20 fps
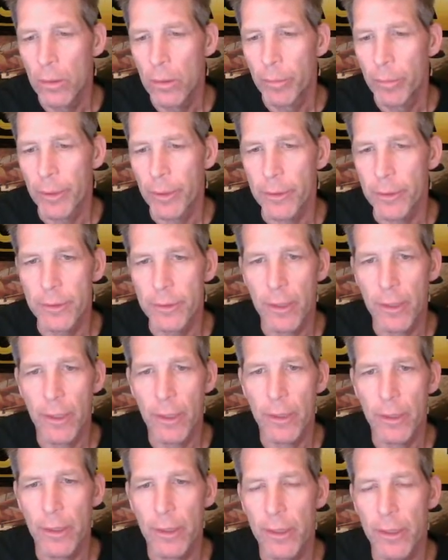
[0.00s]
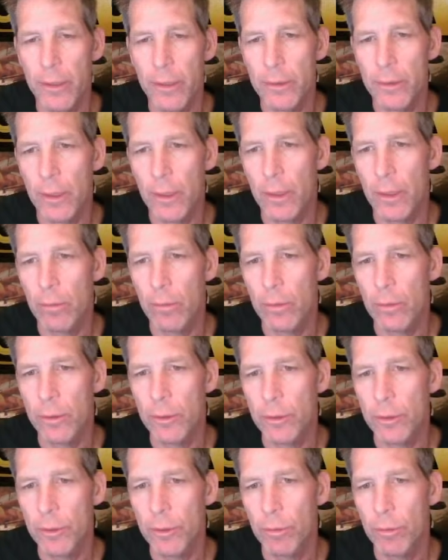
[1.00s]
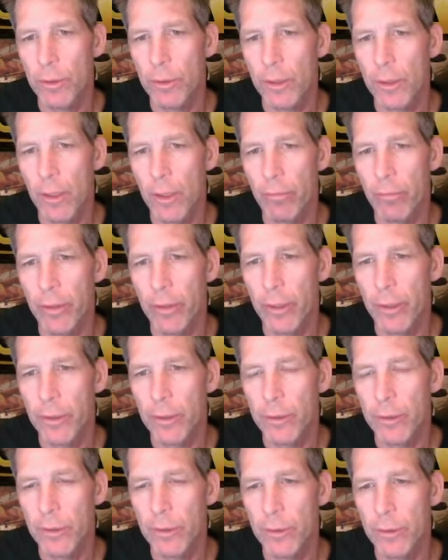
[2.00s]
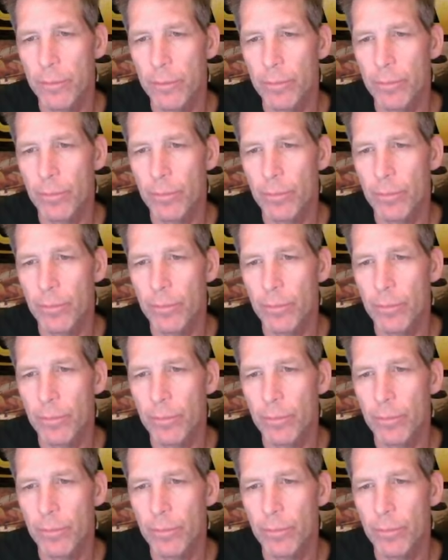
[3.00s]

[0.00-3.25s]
Page settings. I don't want to show it in the navigation.